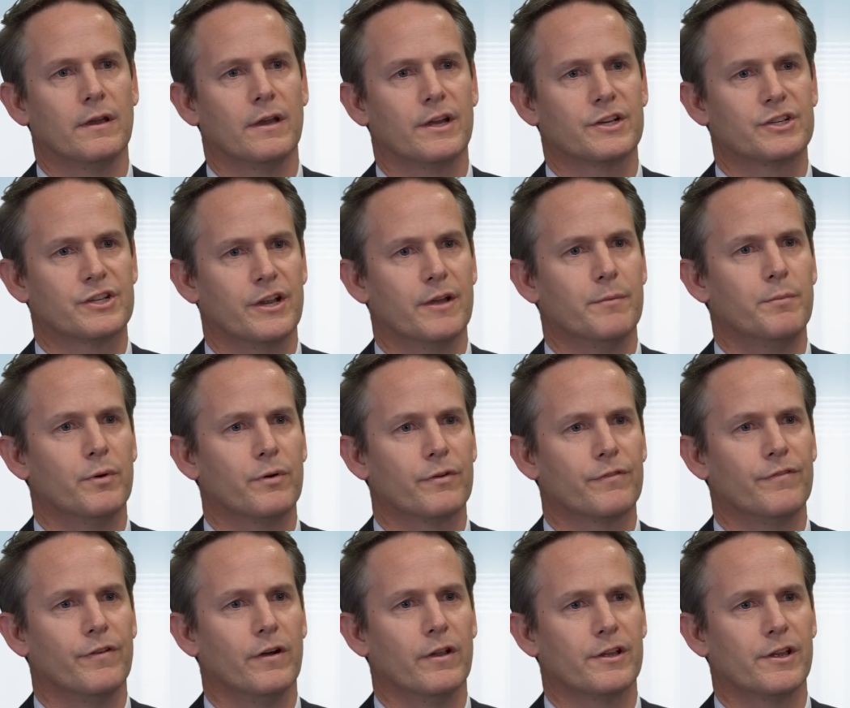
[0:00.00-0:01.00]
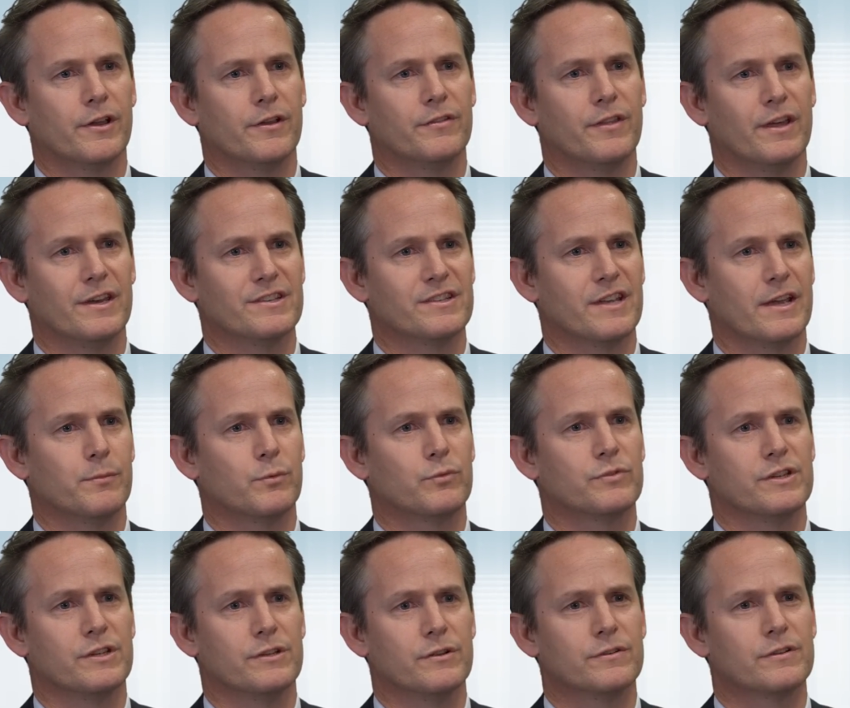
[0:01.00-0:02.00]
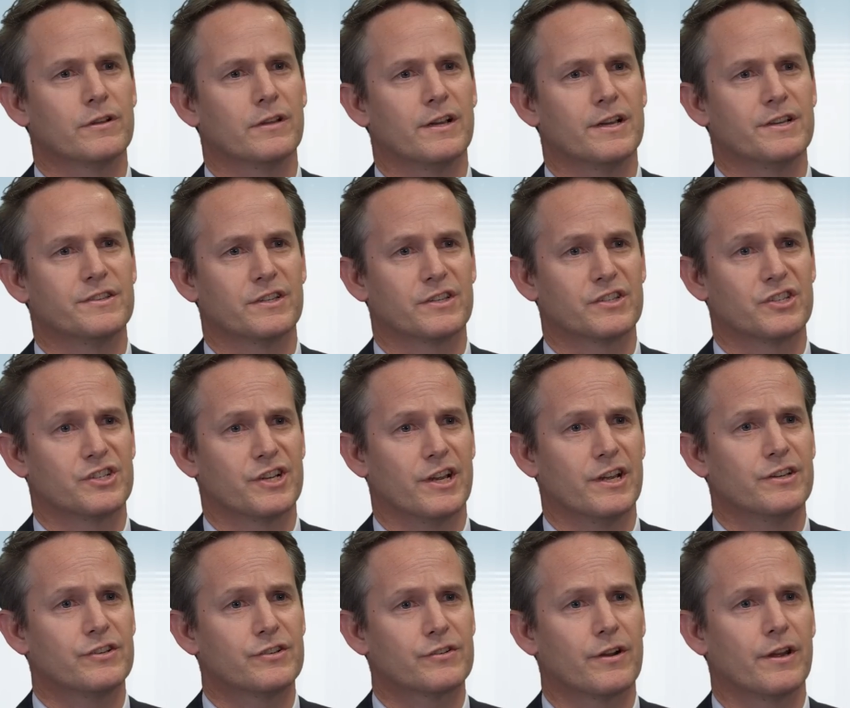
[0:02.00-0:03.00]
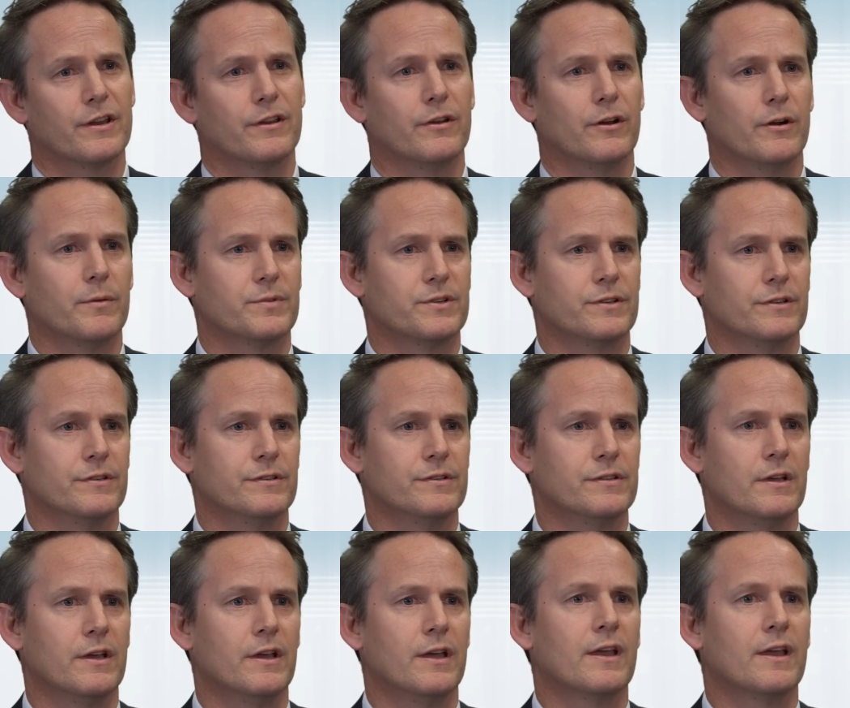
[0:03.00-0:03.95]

A share portfolio that is able to utilise exchange-traded options